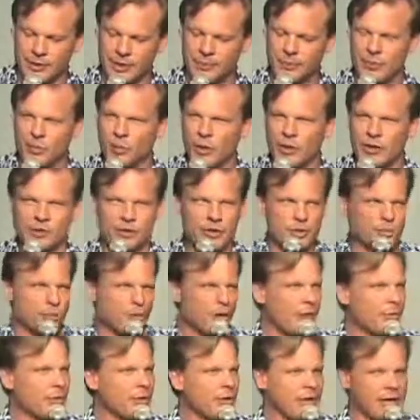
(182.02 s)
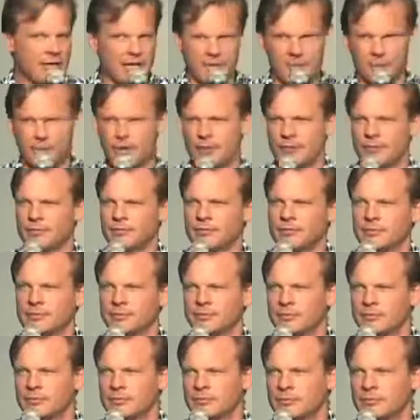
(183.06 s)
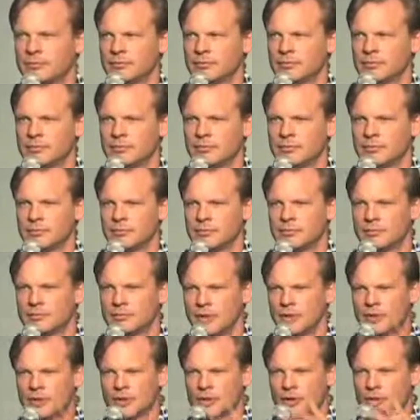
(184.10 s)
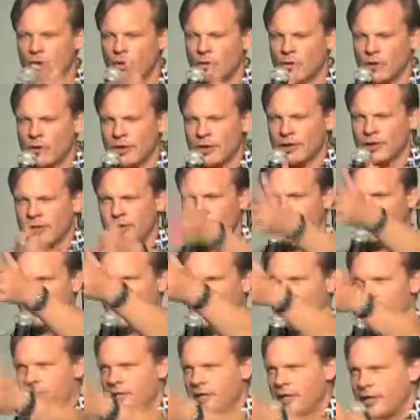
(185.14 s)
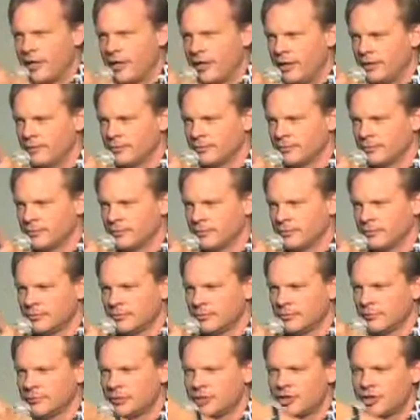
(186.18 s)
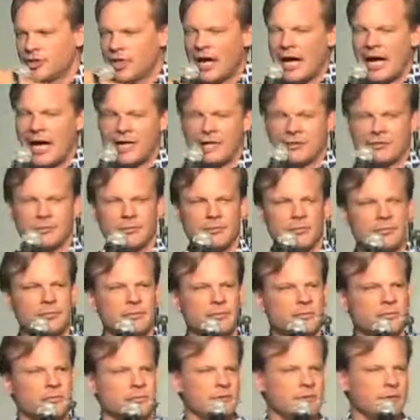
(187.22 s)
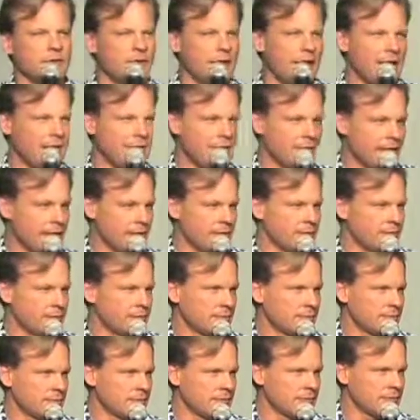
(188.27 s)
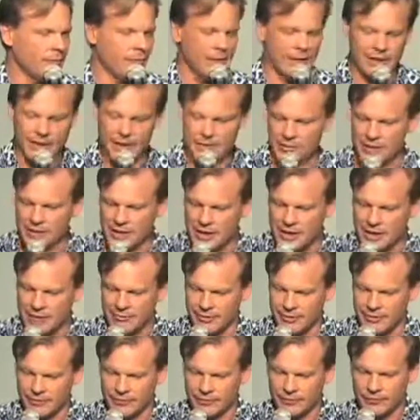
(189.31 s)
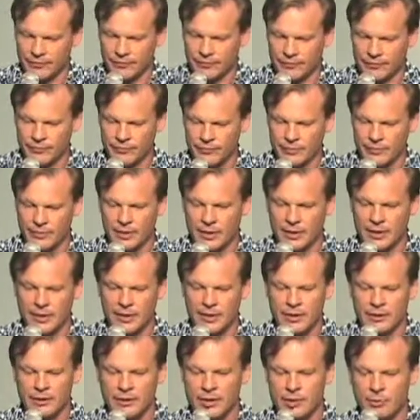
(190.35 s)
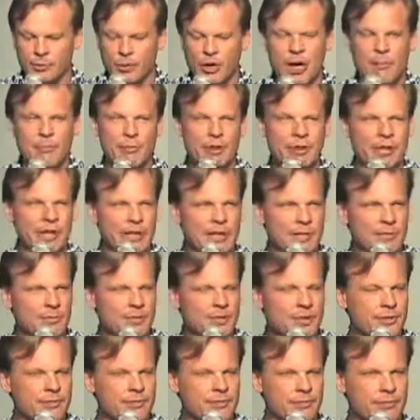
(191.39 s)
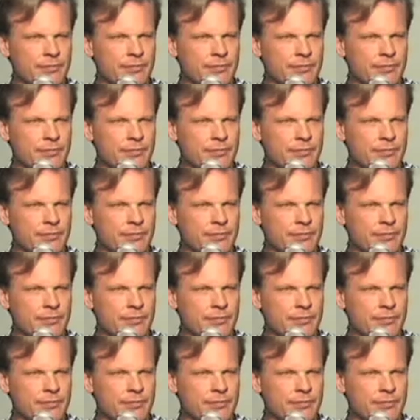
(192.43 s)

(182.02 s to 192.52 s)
Number one, there's proper names. There's Corey, there's Sarah, Scott, David. My name is David. There's proper names.